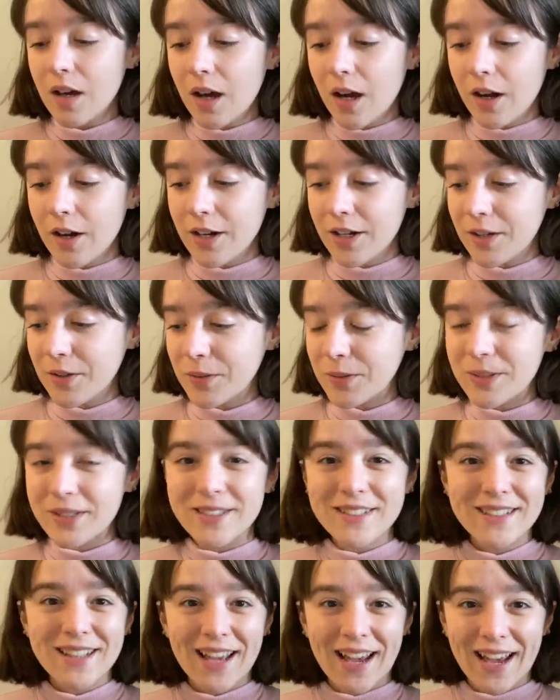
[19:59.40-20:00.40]
All right, cool.
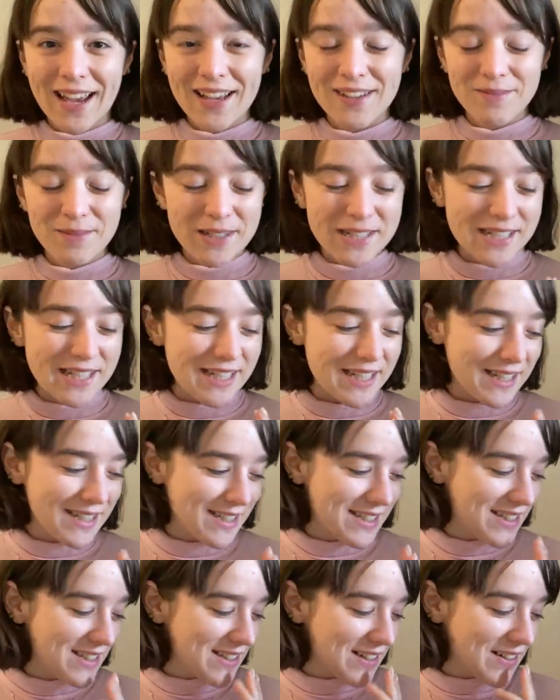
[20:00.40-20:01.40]
I have my tea.
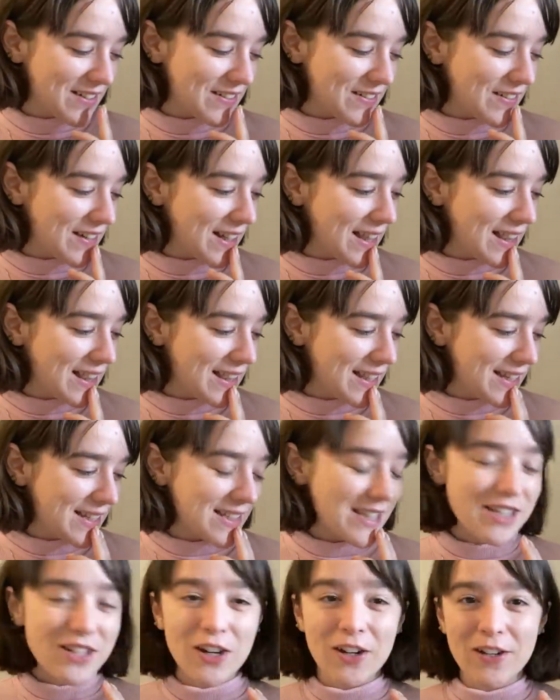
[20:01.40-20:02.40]
So
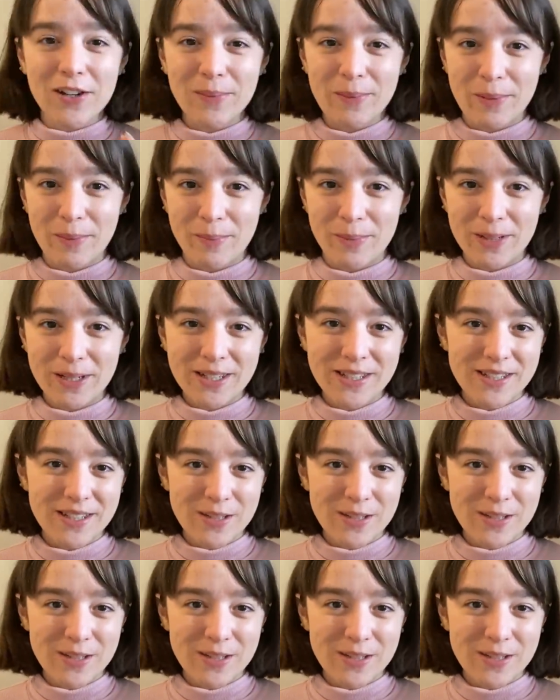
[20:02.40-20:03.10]
let's talk about books.